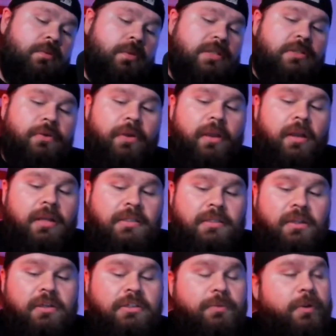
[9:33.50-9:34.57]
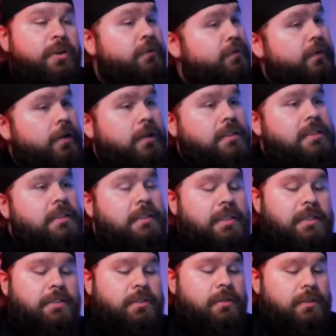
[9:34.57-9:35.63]
what's going on, as long as we don't fall into
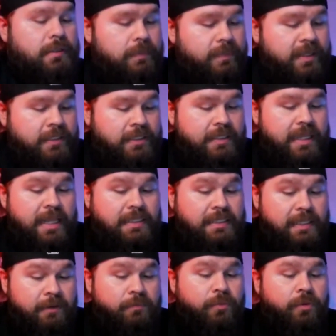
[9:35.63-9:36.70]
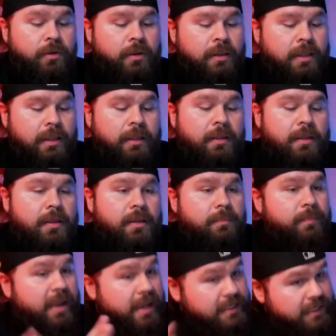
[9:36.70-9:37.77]
sensationalism. That's the important thing.
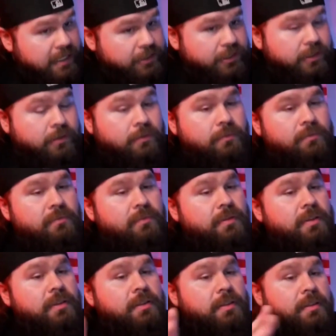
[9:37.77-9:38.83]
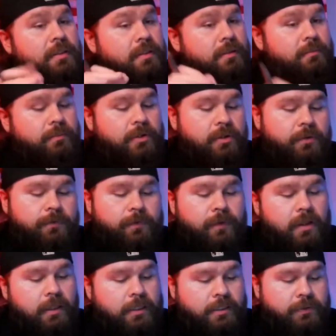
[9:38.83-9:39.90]
Pay attention, but don't
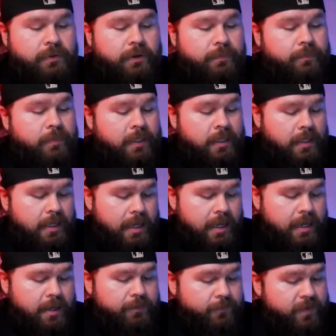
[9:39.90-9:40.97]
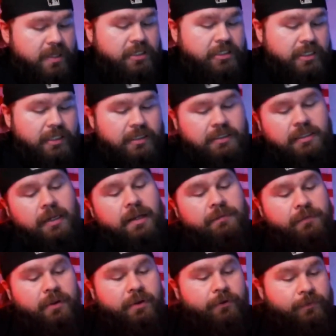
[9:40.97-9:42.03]
fall into it. Finishing
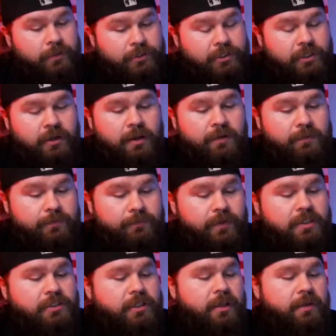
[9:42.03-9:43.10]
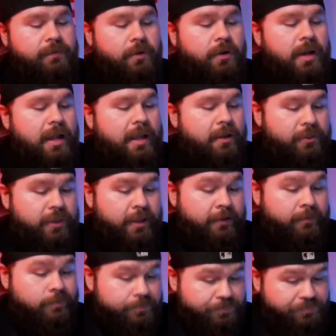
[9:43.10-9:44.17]
off the Ohio thing,